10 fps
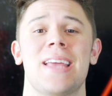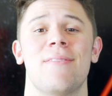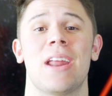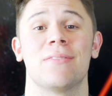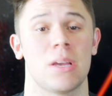
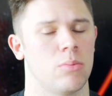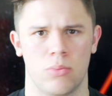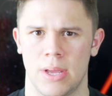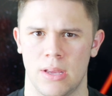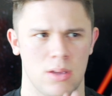David F.
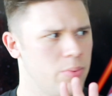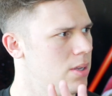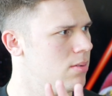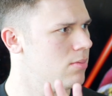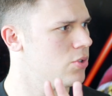Wait, can
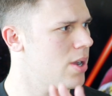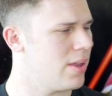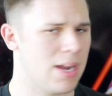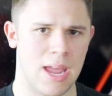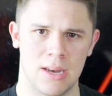we try
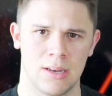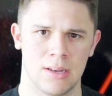that again?